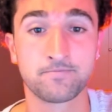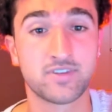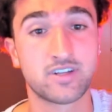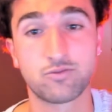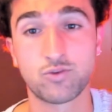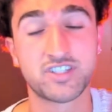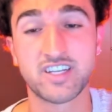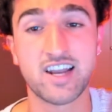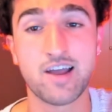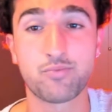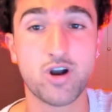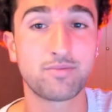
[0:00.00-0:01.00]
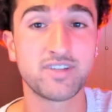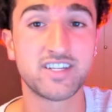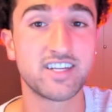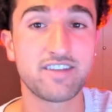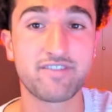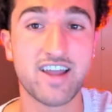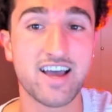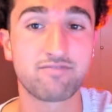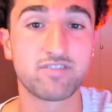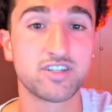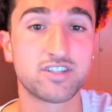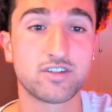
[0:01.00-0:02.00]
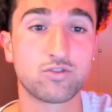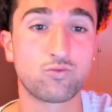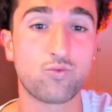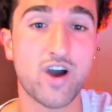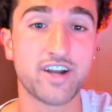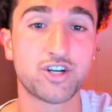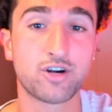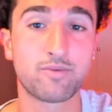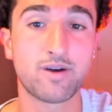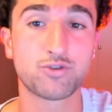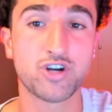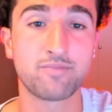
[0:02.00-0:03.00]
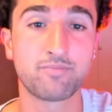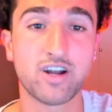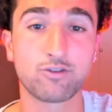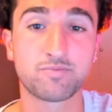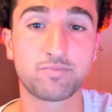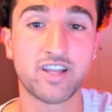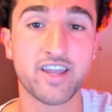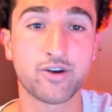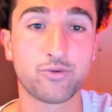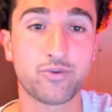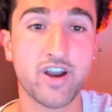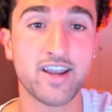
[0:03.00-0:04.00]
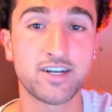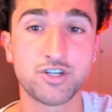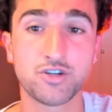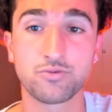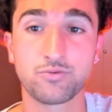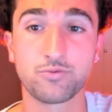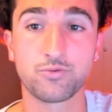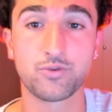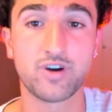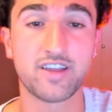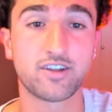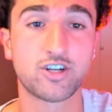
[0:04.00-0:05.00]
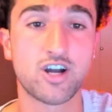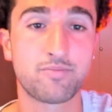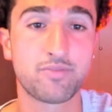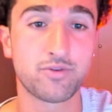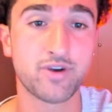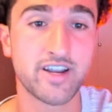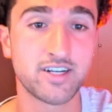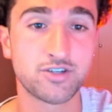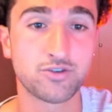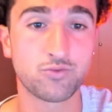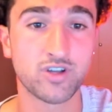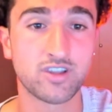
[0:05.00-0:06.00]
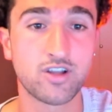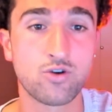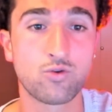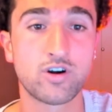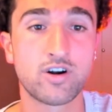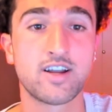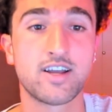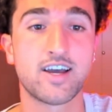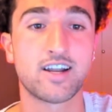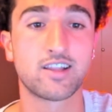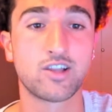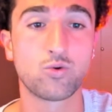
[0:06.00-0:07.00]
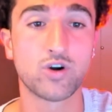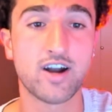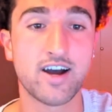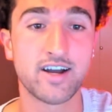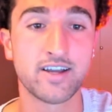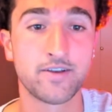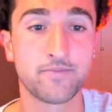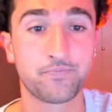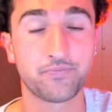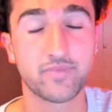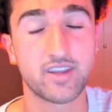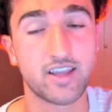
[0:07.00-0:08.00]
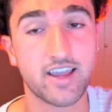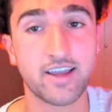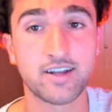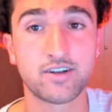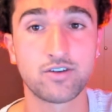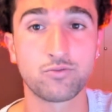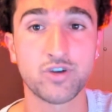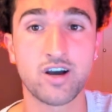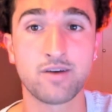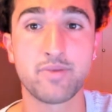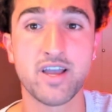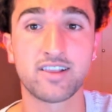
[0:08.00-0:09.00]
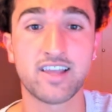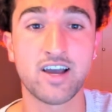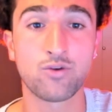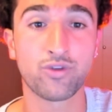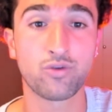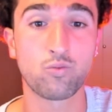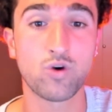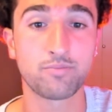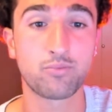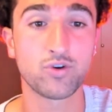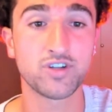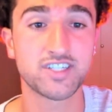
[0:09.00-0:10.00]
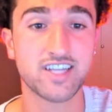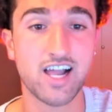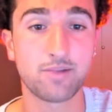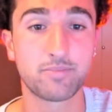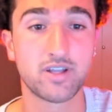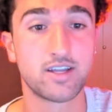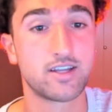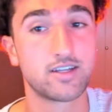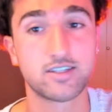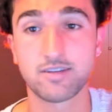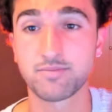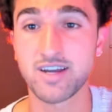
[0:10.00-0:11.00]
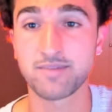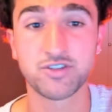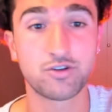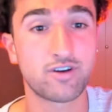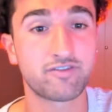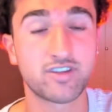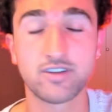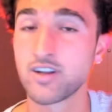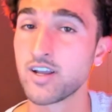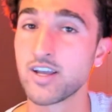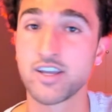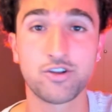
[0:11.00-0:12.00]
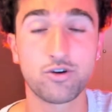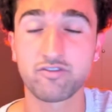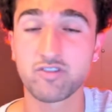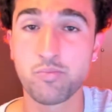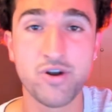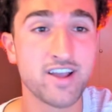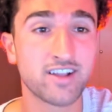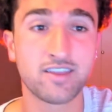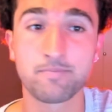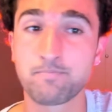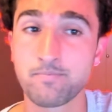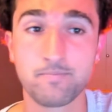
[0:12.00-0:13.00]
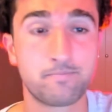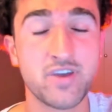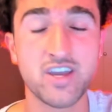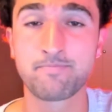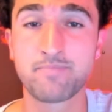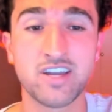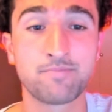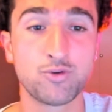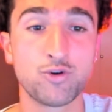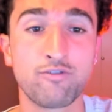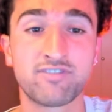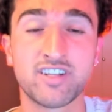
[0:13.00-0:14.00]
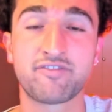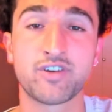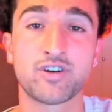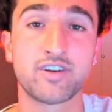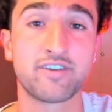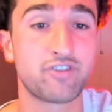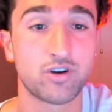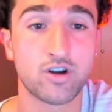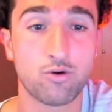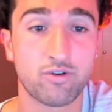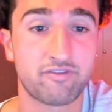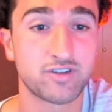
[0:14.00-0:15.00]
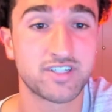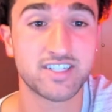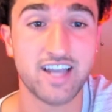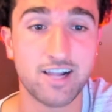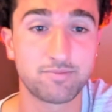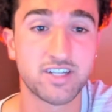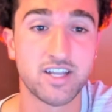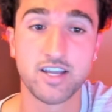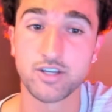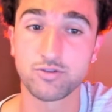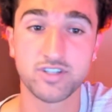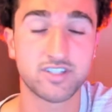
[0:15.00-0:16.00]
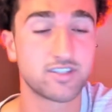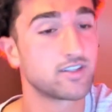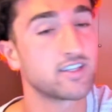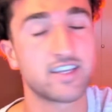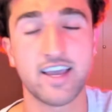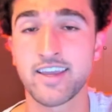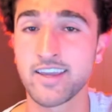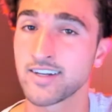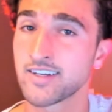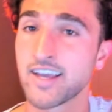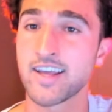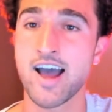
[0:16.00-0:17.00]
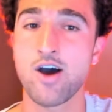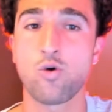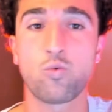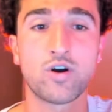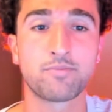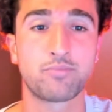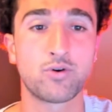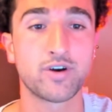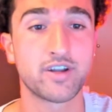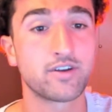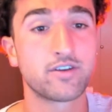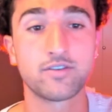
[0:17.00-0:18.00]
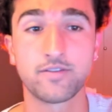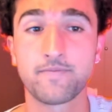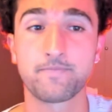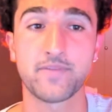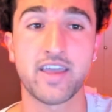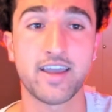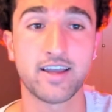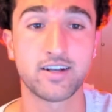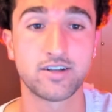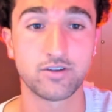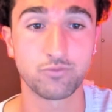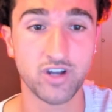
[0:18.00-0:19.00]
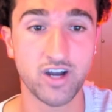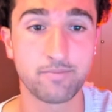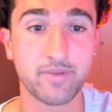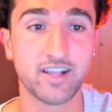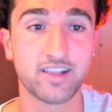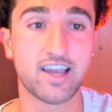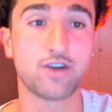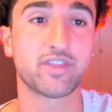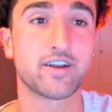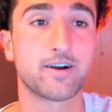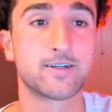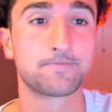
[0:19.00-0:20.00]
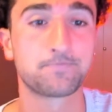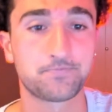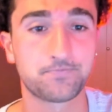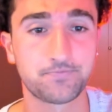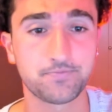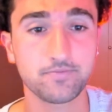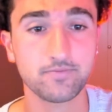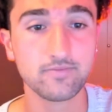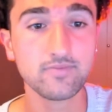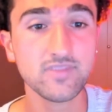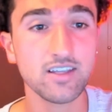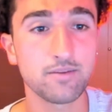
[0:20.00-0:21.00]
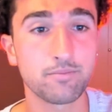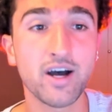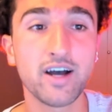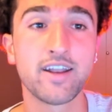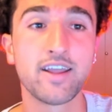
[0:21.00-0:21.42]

once again, I probably didn't even have this wide term uptrend, but I was playing a range. We were at the top of the range, went lower, had a lower high, and we got bailed out with a 1 point scalp. Sometimes you don't have to predict the big moves if you're going for scalps. You just get in, get out 1 point, and we got bailed out there. But